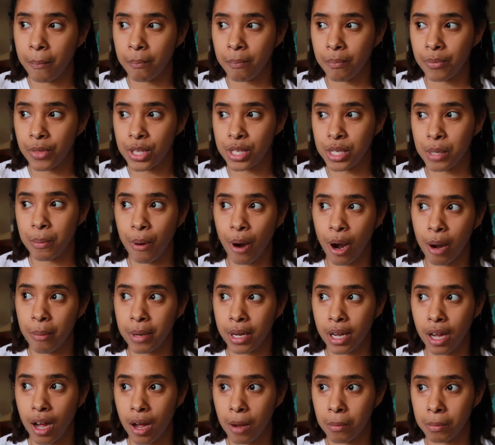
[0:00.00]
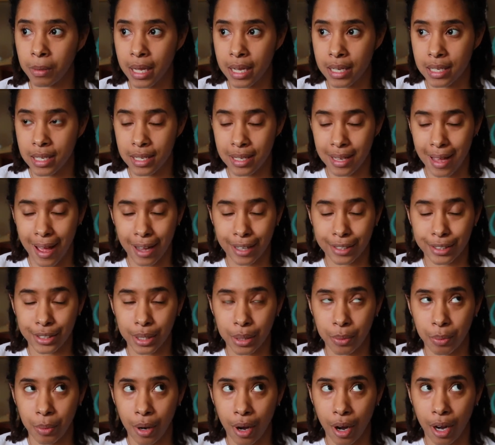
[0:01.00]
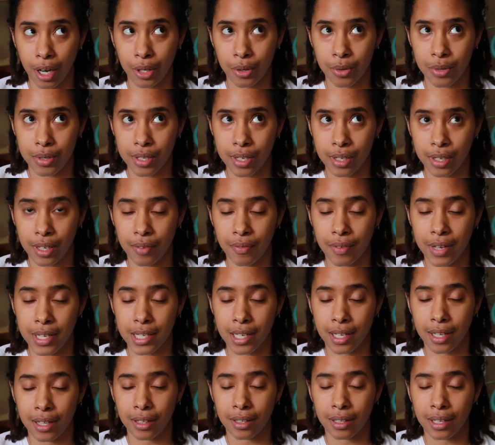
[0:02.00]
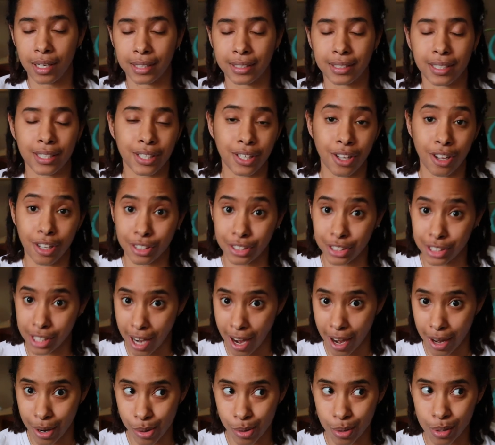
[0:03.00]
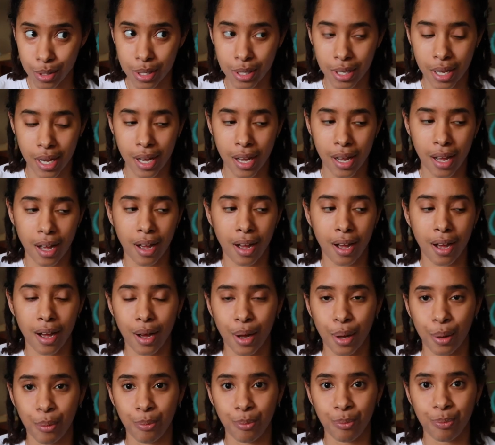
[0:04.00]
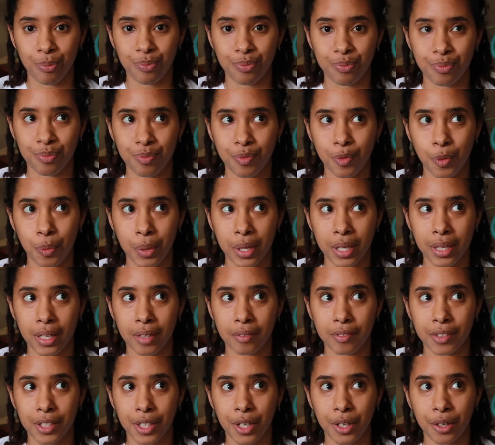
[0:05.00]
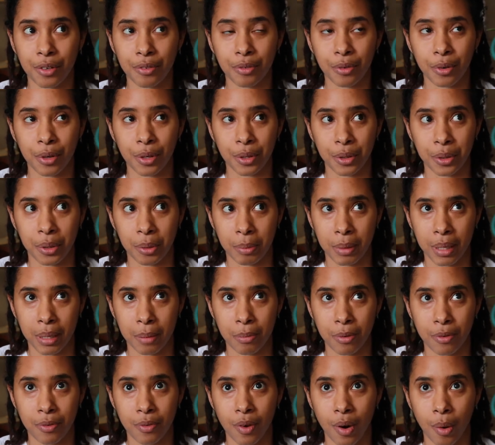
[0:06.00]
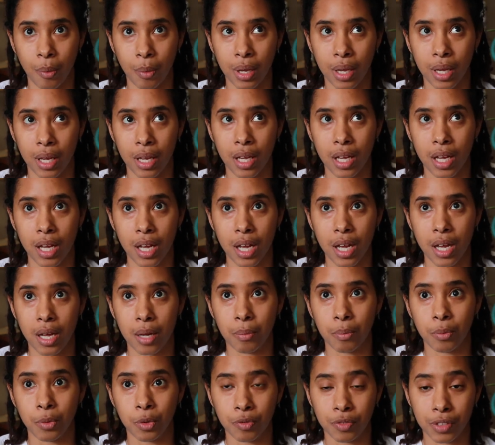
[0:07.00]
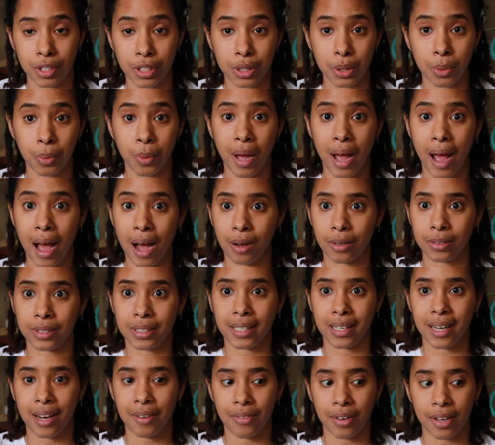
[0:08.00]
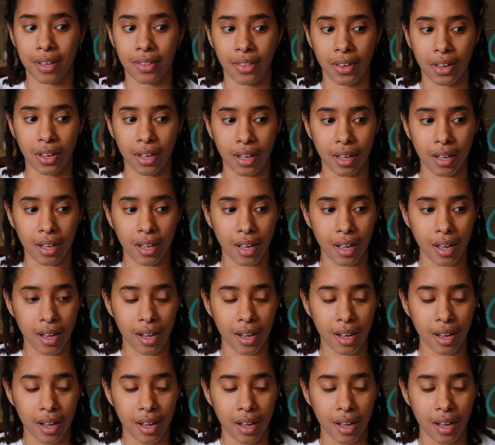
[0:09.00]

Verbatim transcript: this apartment complex is actually where I used to live as a young child. We lived here for a little bit before we moved into a house and everything